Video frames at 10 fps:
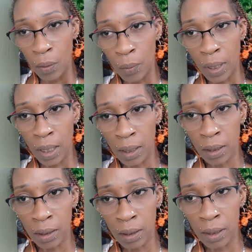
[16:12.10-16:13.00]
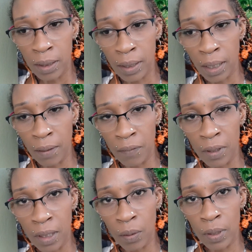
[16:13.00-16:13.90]
Well, he said
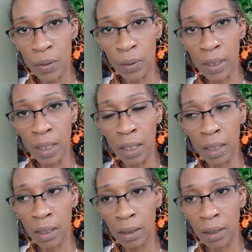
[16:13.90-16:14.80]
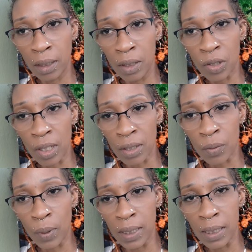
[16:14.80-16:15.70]
everything was okay. And then he just
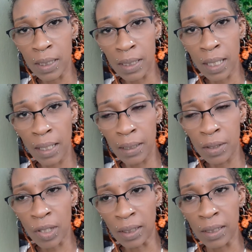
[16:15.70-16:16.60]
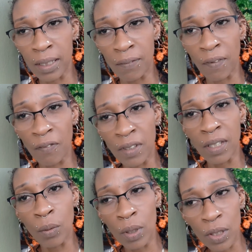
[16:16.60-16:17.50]
went inside to check to see if
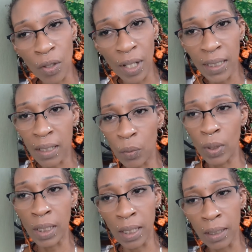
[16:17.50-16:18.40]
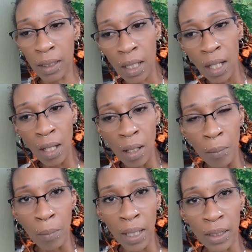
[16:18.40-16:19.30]
everything was alright and looking.
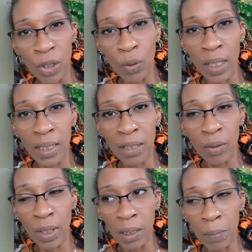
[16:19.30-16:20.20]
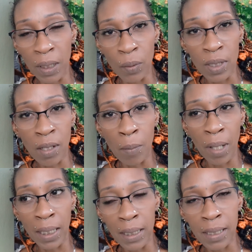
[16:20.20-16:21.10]
Mind you, I didn't know anybody was coming
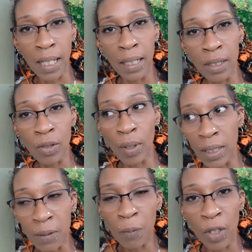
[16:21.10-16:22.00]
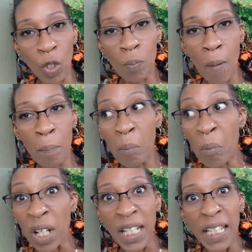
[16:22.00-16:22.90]
back inside, so I spread out my
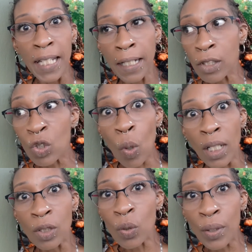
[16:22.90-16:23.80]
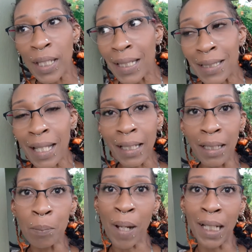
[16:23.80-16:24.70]
mother next swan two things
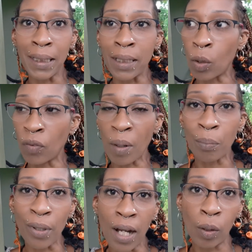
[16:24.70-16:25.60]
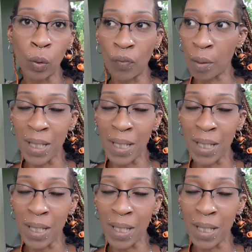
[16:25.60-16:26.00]
again, panty all over, bra all over.